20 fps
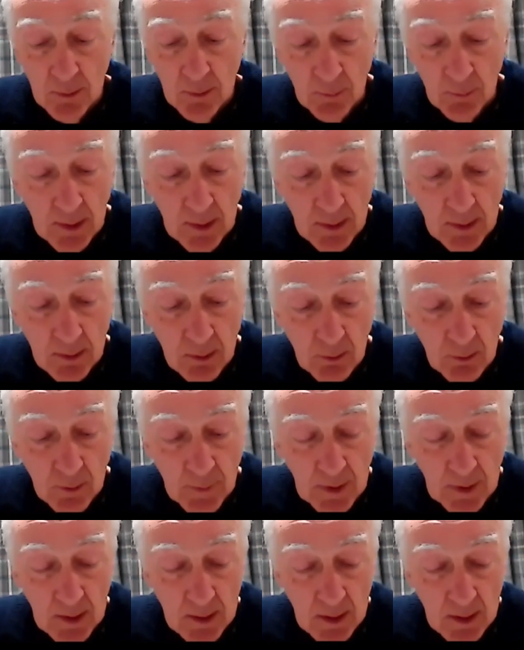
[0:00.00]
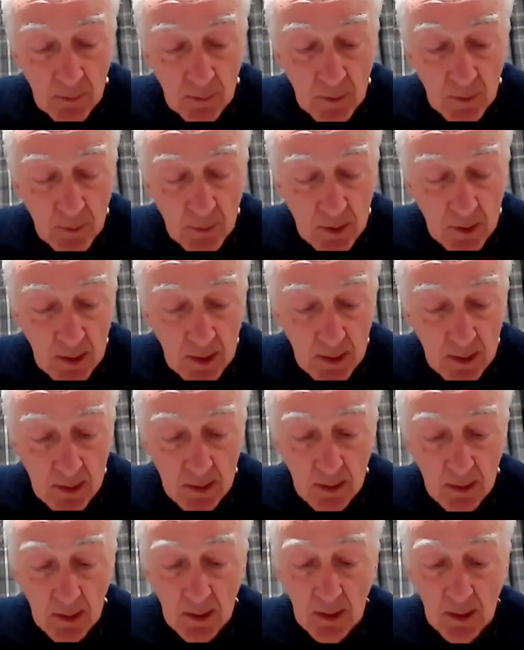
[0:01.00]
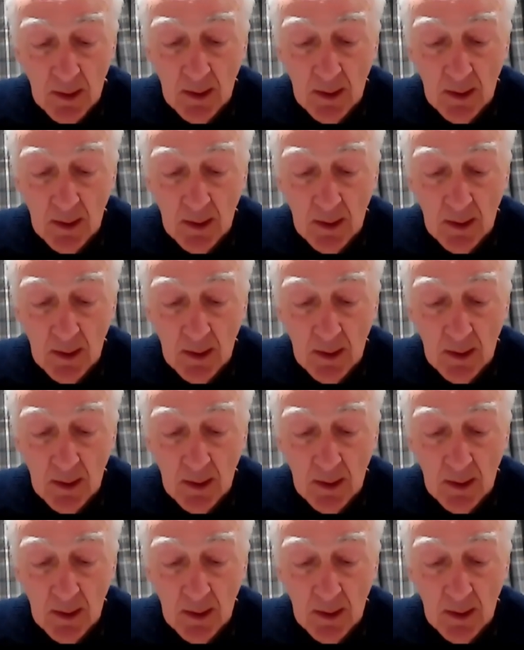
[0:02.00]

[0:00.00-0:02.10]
the one who had been demon possessed